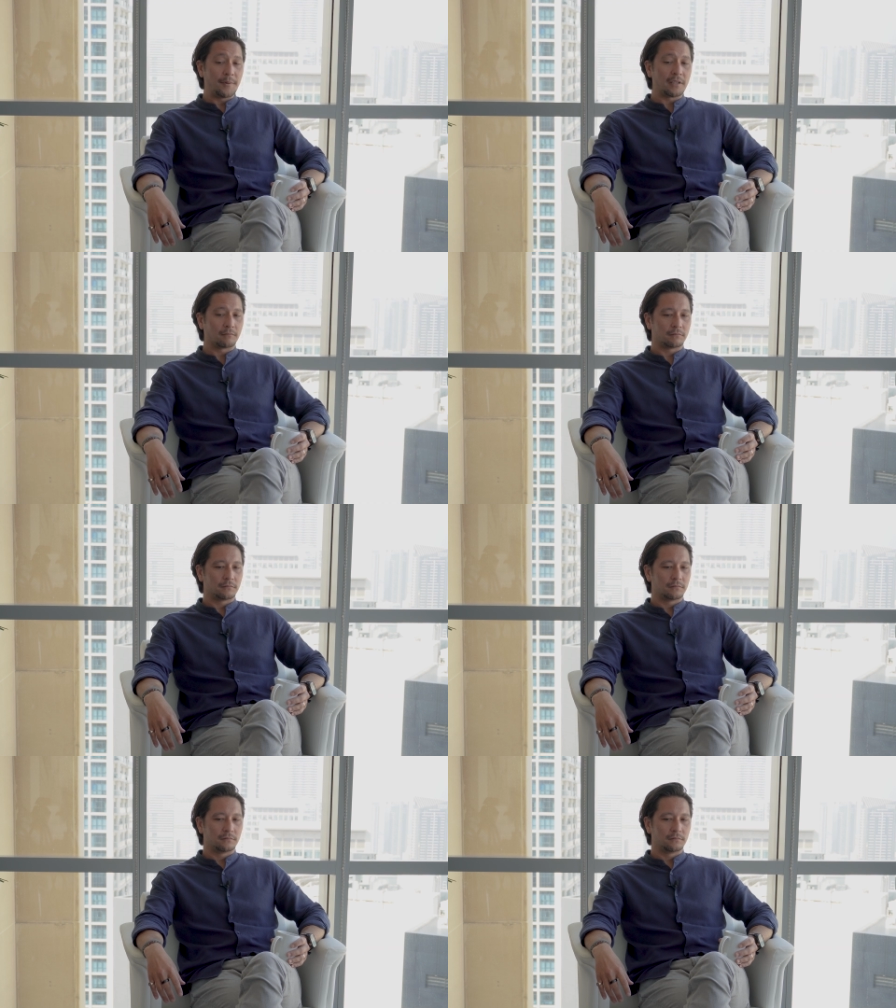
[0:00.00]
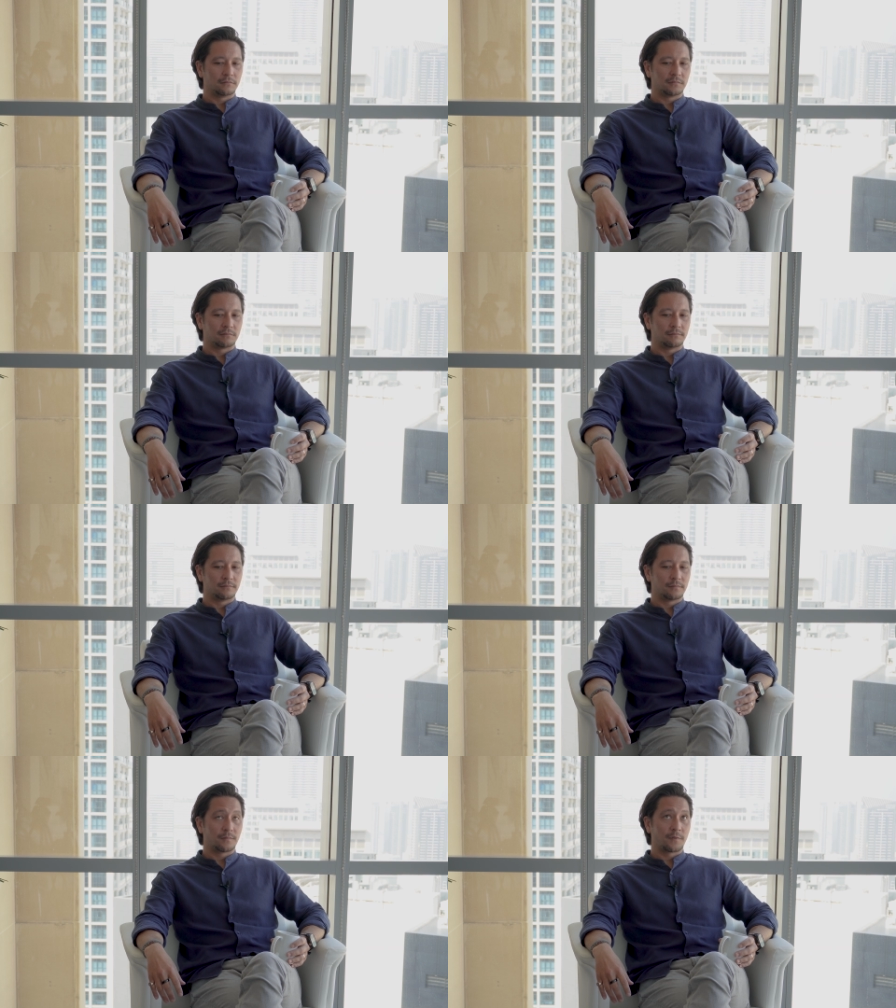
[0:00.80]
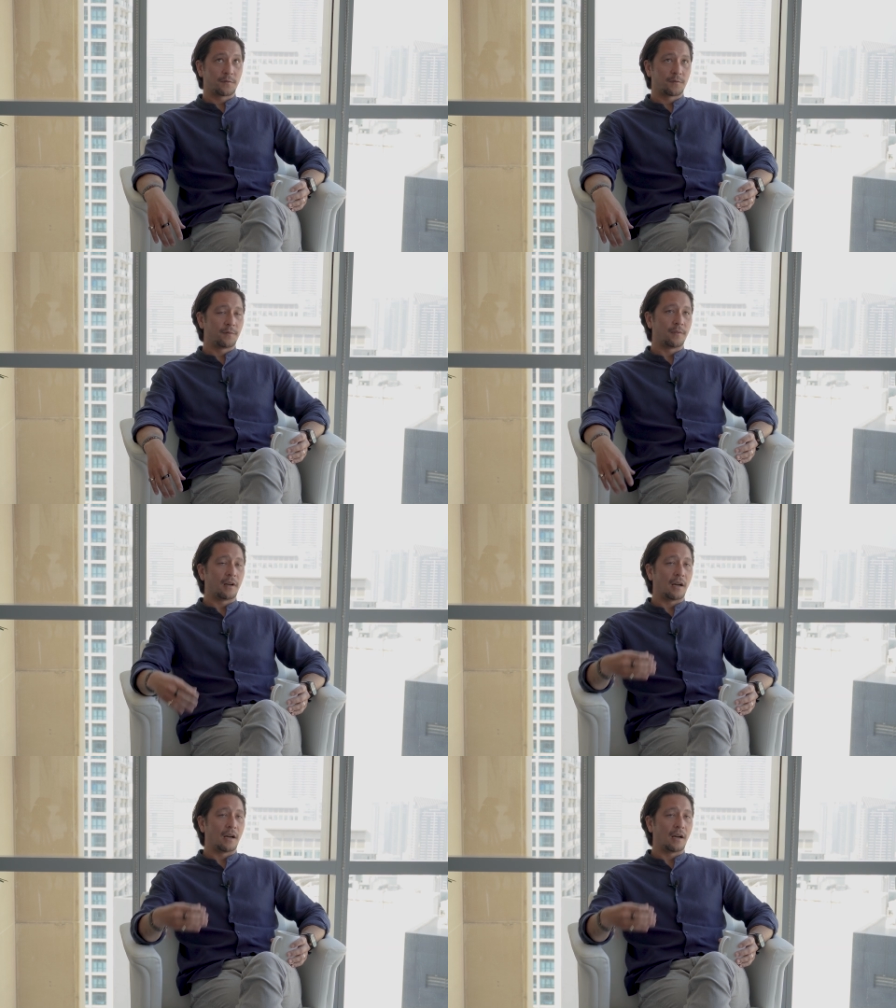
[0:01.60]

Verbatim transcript: I mean, f-